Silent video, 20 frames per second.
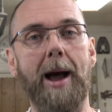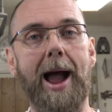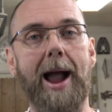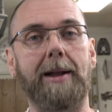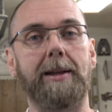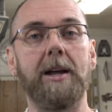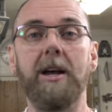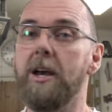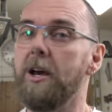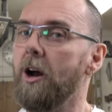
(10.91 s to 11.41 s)

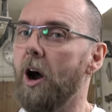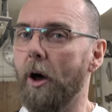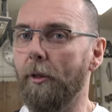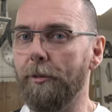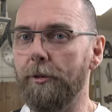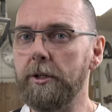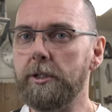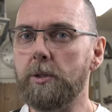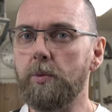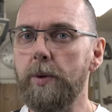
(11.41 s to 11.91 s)
back.
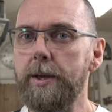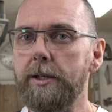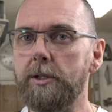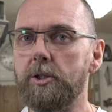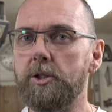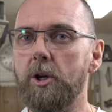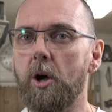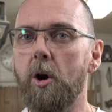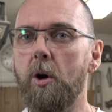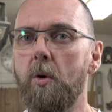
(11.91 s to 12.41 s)
On this week's
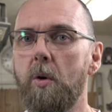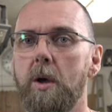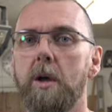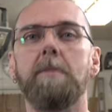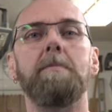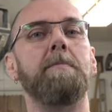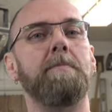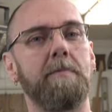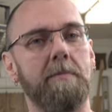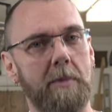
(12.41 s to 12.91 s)
show,
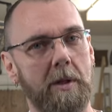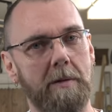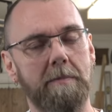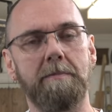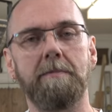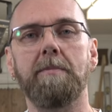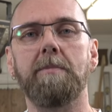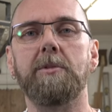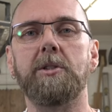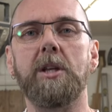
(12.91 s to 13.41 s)

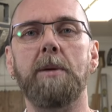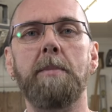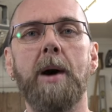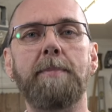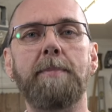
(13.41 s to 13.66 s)
some